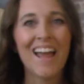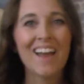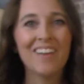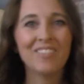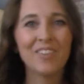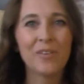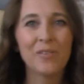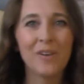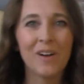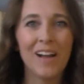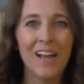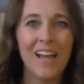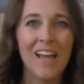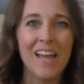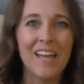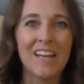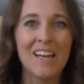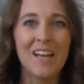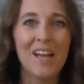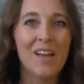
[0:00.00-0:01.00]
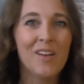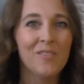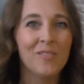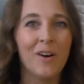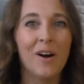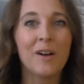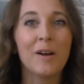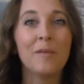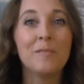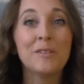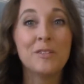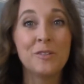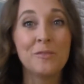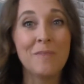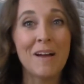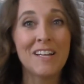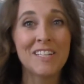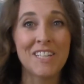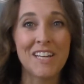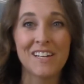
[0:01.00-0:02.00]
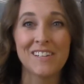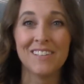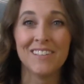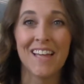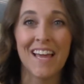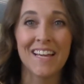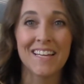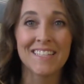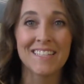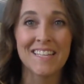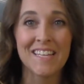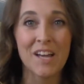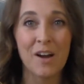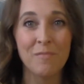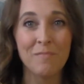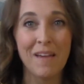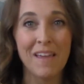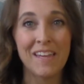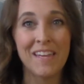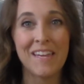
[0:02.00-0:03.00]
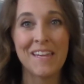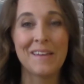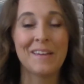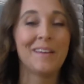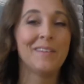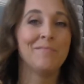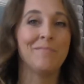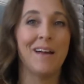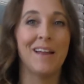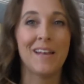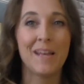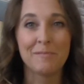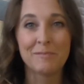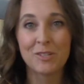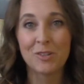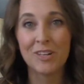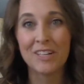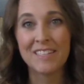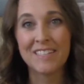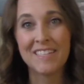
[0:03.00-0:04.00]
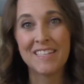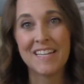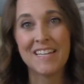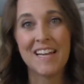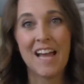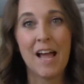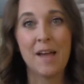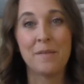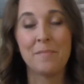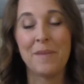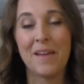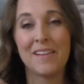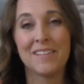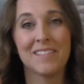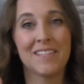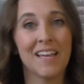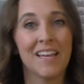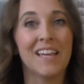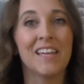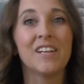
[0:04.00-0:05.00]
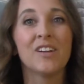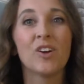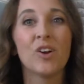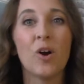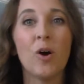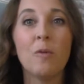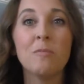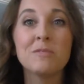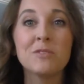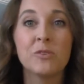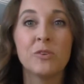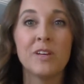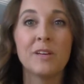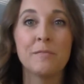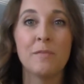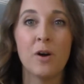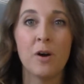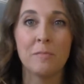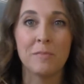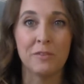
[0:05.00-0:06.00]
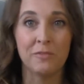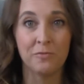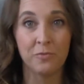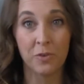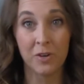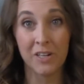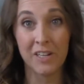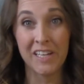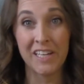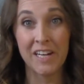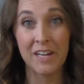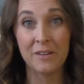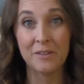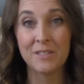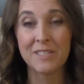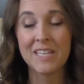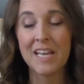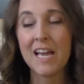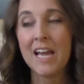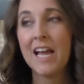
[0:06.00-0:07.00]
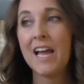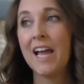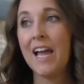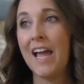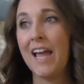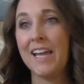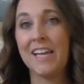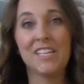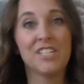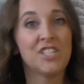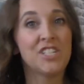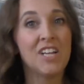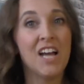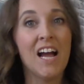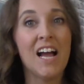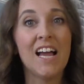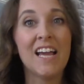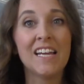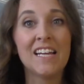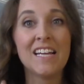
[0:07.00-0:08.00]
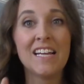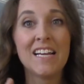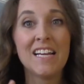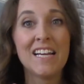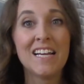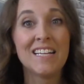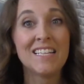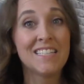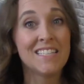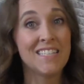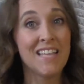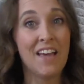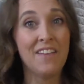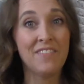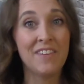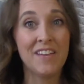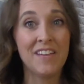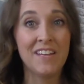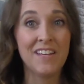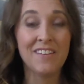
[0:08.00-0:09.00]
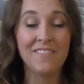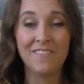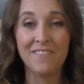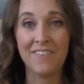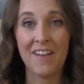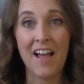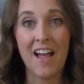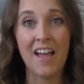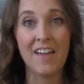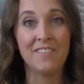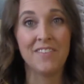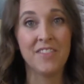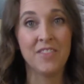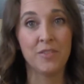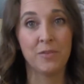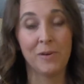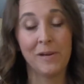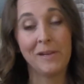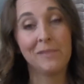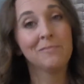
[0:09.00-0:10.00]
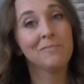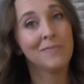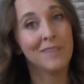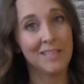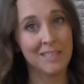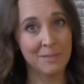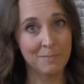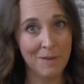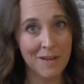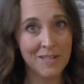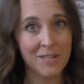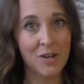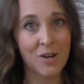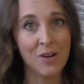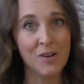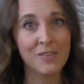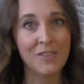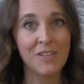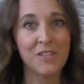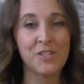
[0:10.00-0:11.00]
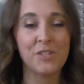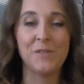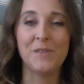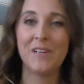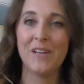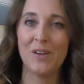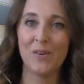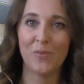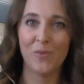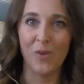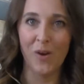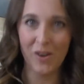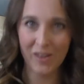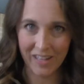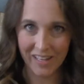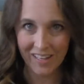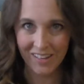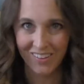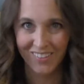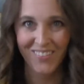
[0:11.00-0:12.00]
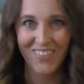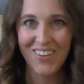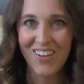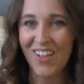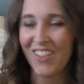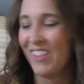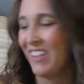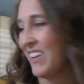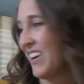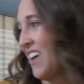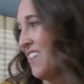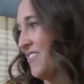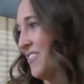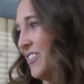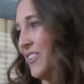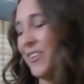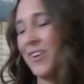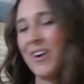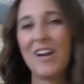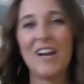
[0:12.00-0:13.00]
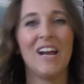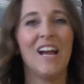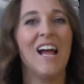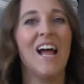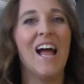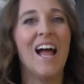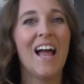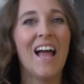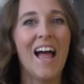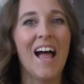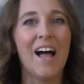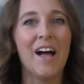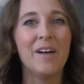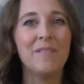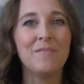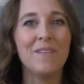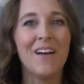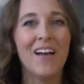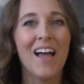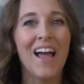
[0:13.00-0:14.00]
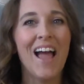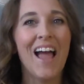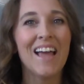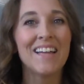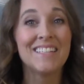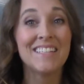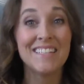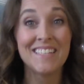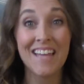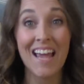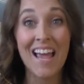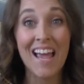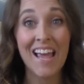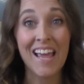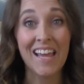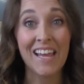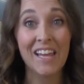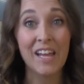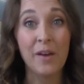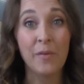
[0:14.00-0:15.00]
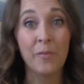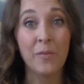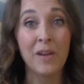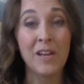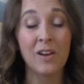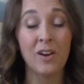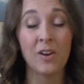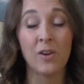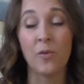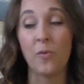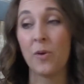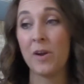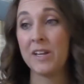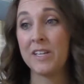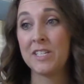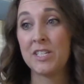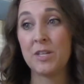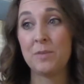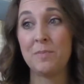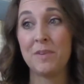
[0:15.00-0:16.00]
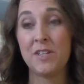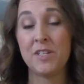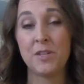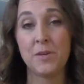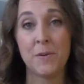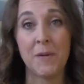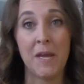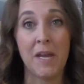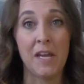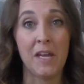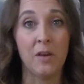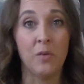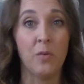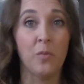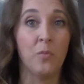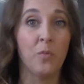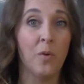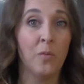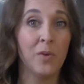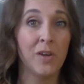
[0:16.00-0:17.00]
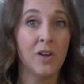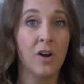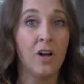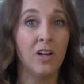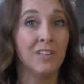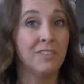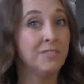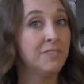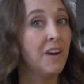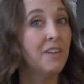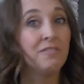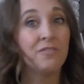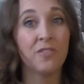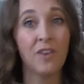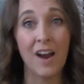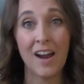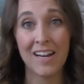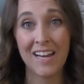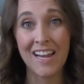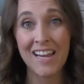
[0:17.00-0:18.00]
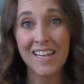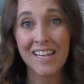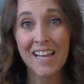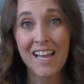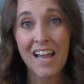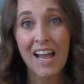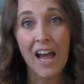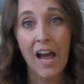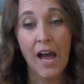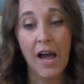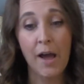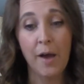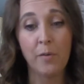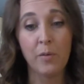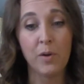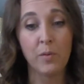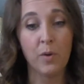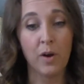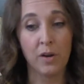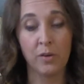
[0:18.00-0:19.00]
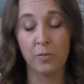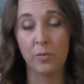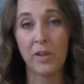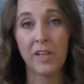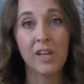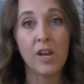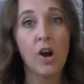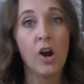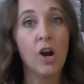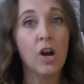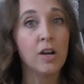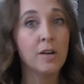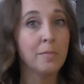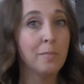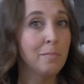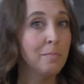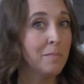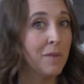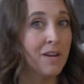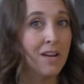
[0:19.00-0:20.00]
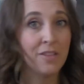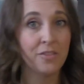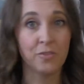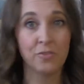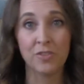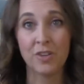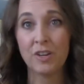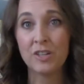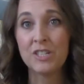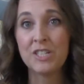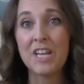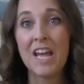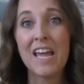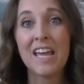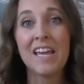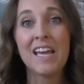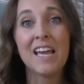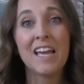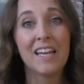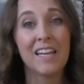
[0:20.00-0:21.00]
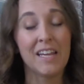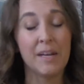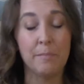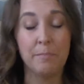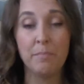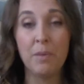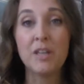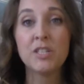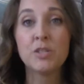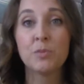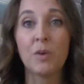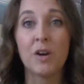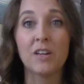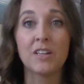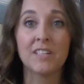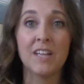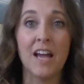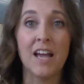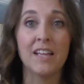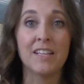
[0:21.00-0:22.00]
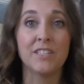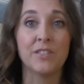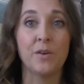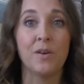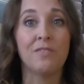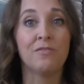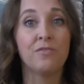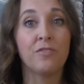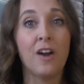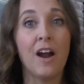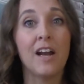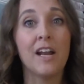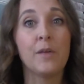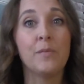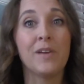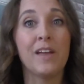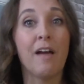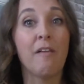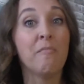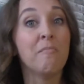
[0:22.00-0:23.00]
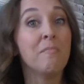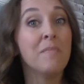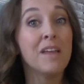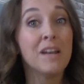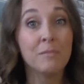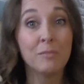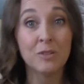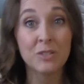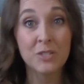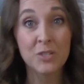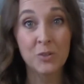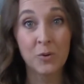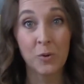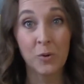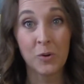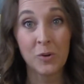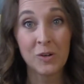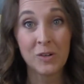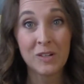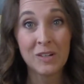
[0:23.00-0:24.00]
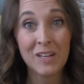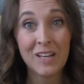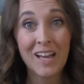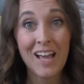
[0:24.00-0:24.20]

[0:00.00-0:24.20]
everyone. Welcome to my channel, Legacy Homemaking. My name's Kristen. I'm a second year homeschooling mom to four kiddos, age 9, 7, 5, and 3. That's my dog that you hear walking along our floor. And today we are going to be doing what we call a fun Friday. We work really hard Monday through Thursday, get a bunch of work done. So on Friday we have minimal school